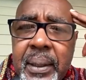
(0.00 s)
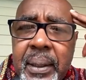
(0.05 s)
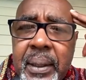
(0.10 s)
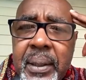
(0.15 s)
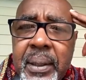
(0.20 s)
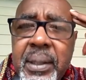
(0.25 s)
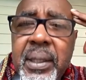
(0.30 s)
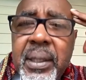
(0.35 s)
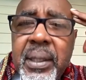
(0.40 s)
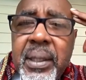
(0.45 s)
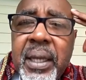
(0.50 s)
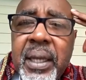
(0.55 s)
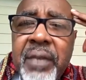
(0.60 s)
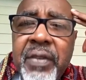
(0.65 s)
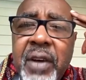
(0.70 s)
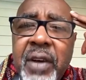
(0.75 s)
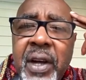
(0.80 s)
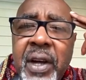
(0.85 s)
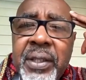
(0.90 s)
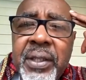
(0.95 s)
to give
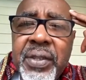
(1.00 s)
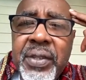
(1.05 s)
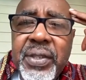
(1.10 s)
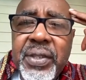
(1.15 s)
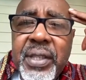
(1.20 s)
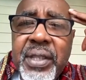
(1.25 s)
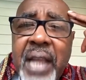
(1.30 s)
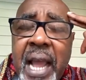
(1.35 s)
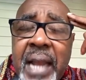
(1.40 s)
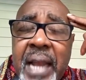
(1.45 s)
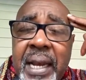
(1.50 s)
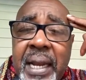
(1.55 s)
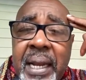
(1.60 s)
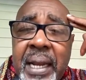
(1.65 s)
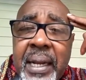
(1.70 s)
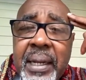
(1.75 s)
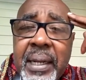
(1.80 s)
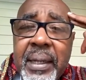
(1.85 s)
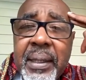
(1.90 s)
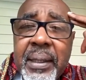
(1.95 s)
understanding,
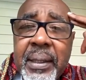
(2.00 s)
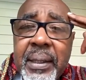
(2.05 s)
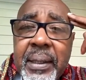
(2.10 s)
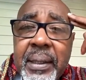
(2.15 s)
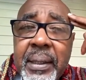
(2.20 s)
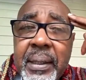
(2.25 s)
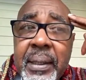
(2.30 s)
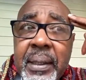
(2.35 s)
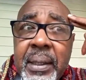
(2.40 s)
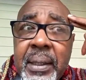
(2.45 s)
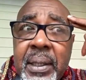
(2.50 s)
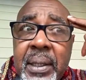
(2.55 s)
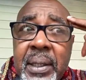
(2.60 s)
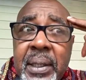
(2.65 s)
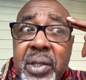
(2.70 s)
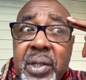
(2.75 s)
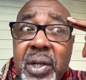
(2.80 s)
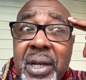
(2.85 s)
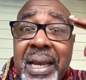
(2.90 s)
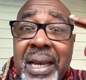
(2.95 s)
to
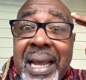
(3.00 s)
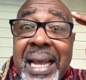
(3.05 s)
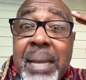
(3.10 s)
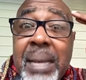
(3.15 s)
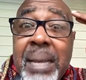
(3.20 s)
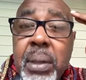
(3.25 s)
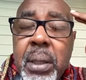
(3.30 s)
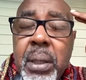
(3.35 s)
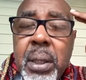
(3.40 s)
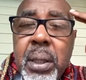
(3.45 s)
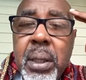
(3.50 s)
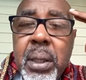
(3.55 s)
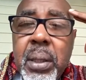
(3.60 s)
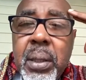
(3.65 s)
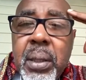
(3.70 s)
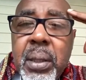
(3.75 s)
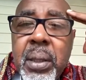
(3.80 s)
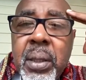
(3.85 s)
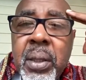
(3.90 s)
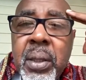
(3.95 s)
label,
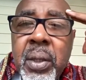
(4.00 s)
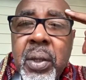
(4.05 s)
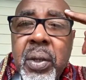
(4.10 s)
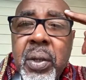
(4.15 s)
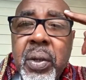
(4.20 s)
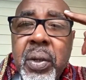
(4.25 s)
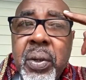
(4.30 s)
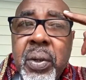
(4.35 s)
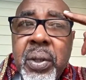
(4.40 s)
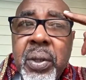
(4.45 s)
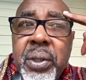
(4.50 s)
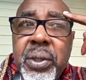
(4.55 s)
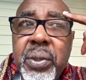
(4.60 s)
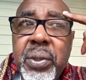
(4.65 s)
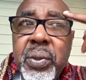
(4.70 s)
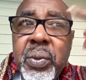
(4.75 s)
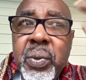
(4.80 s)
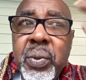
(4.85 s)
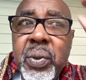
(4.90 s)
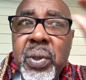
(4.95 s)
or
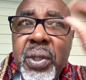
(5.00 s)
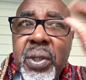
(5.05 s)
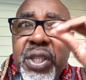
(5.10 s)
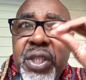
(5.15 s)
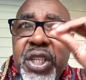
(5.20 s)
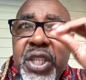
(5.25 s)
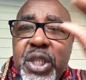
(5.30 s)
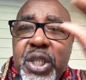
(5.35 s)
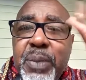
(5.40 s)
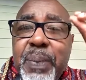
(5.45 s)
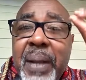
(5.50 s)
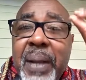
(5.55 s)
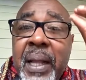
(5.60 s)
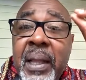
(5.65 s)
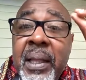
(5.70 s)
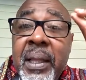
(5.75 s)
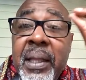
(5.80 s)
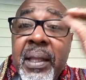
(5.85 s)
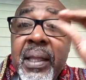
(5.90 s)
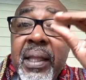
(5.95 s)
to
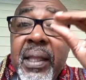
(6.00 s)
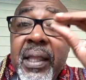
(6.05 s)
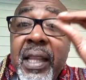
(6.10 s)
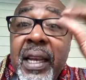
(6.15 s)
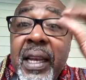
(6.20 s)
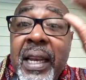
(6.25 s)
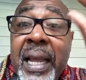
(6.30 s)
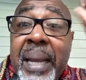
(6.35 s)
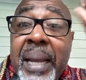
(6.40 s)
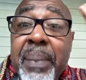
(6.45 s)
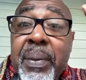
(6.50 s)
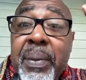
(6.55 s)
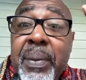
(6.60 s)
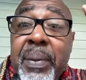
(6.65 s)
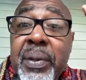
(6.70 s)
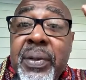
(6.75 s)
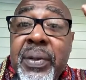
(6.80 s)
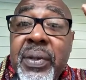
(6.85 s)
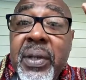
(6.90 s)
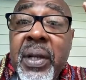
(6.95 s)
dispel the labels
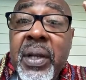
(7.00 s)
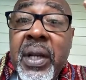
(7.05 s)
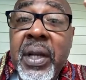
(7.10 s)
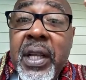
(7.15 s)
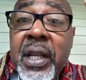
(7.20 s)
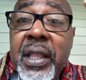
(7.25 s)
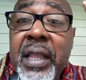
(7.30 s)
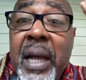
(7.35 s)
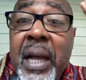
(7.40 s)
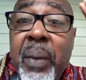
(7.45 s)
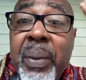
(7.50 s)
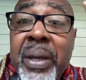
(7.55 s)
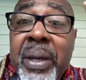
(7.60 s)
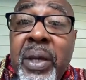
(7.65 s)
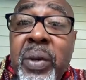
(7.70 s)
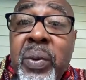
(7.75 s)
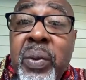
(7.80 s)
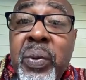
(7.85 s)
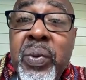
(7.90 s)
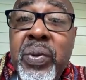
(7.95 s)
that we
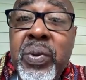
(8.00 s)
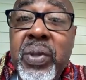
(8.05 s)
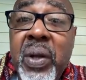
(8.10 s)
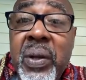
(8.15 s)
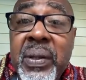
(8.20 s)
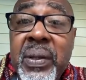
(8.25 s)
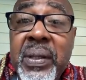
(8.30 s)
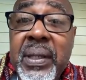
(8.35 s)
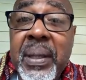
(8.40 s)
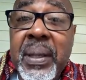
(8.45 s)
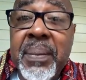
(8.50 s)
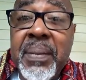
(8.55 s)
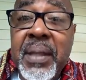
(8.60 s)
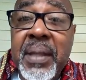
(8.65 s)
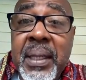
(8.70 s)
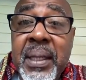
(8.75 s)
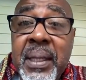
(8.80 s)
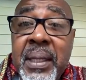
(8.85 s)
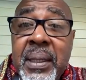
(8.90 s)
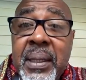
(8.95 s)
used on
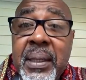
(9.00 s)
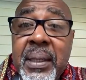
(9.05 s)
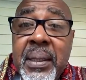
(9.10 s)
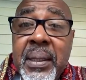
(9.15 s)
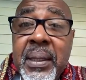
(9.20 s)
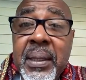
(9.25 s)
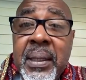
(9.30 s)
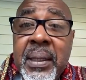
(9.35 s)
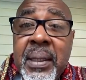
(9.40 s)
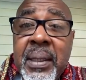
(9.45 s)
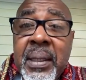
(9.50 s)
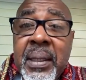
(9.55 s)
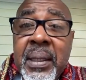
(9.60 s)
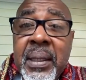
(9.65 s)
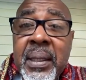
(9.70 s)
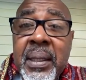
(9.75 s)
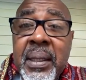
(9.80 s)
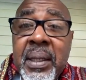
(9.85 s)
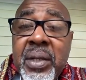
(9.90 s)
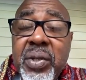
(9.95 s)
something
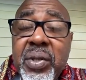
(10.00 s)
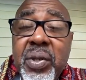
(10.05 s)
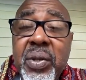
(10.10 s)
so